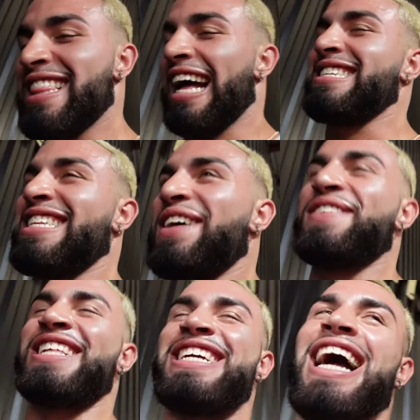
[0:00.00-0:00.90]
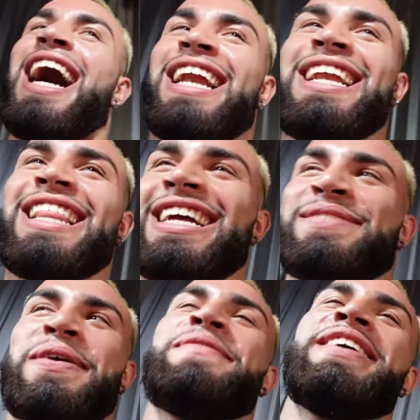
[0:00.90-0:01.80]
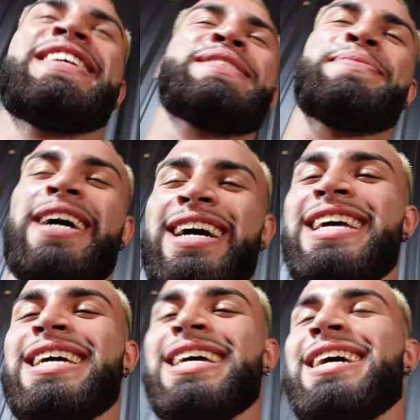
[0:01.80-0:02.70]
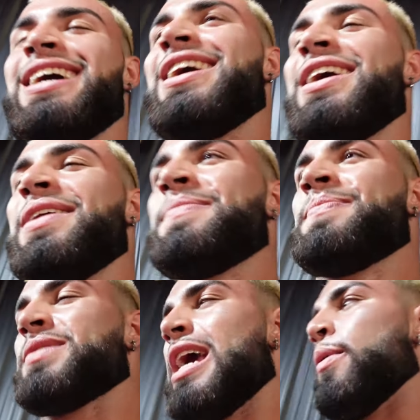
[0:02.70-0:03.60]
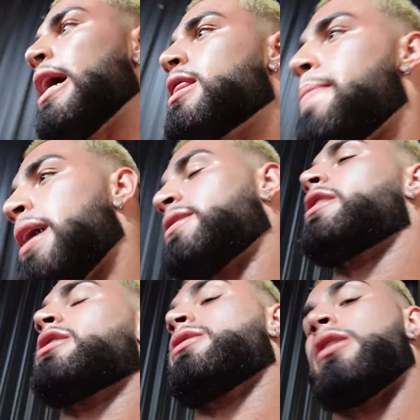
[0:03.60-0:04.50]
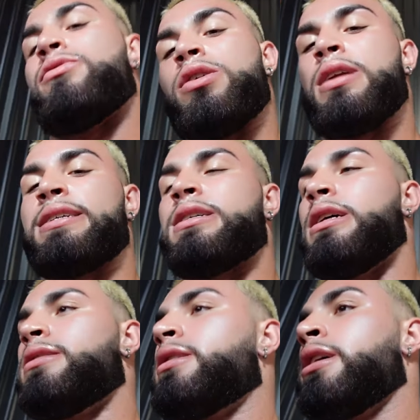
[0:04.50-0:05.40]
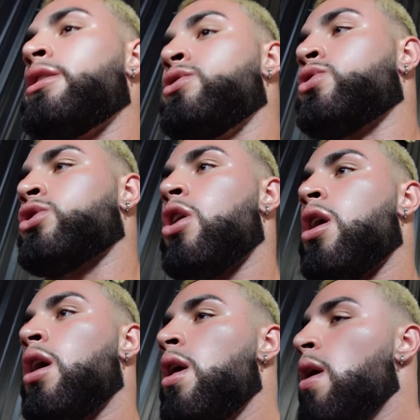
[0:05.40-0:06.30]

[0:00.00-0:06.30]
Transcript: That's definitely not like 12 minutes, but um, yeah, we got the bench session done real nice and easy. You saw...